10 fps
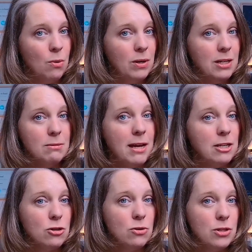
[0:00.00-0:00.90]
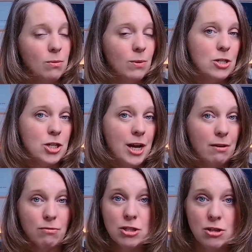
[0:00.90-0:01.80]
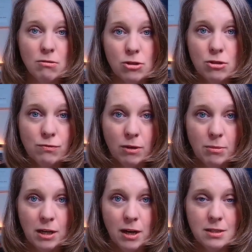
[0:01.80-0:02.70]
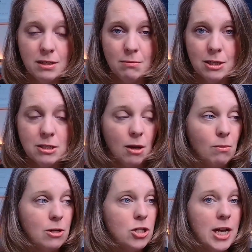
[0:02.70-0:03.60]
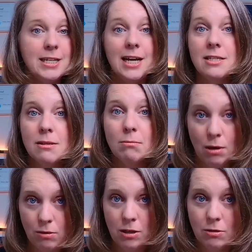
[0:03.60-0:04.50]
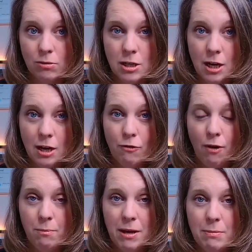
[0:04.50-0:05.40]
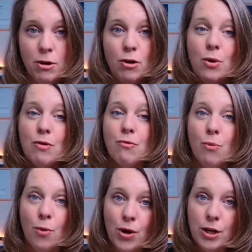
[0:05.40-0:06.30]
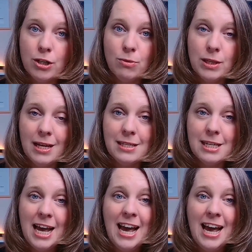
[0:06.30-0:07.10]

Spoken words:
we need to make sure that we share results from our customers, that we share testimonials from people who have worked with us